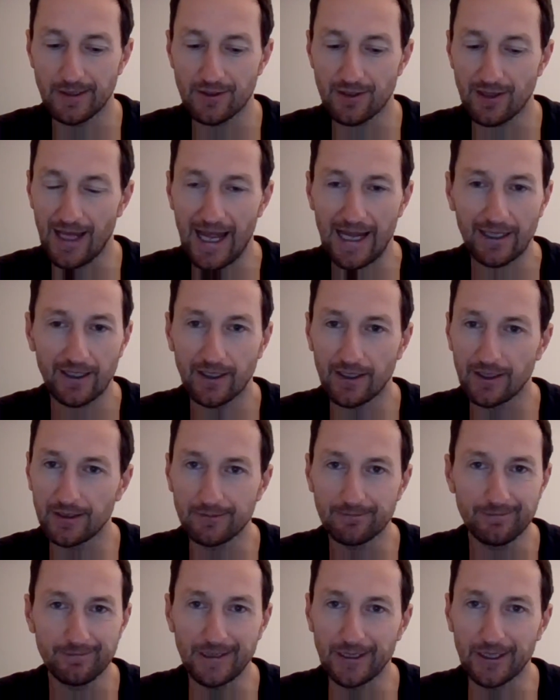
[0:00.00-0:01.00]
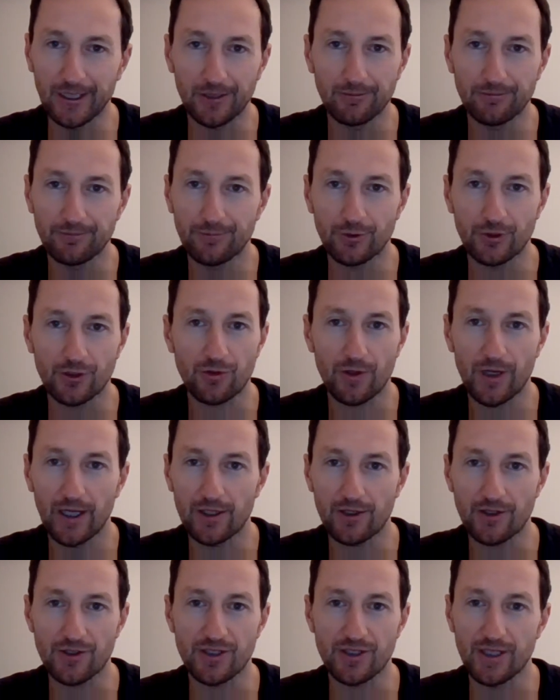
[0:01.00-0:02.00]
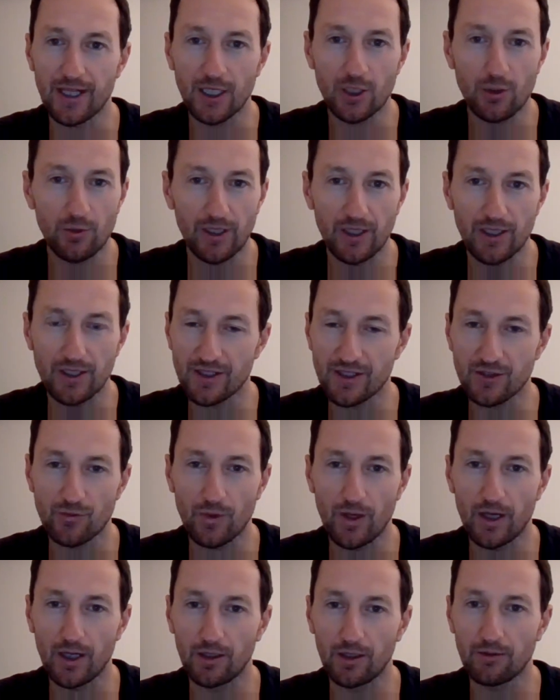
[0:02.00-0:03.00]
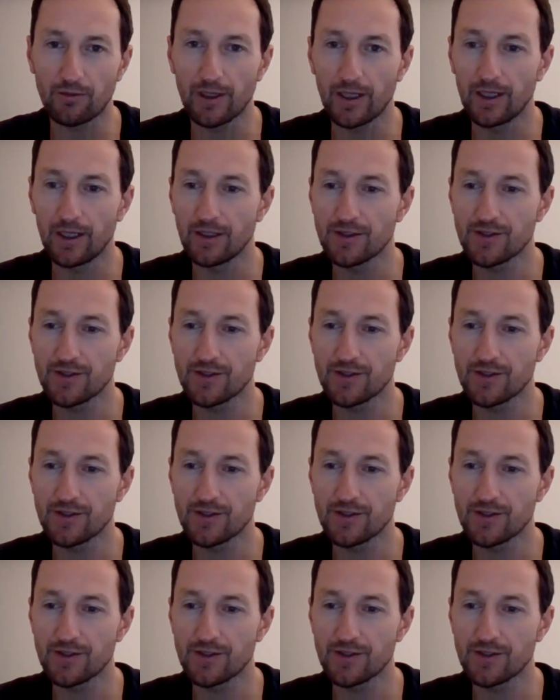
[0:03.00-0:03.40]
lacking, for traders in equities as well, right?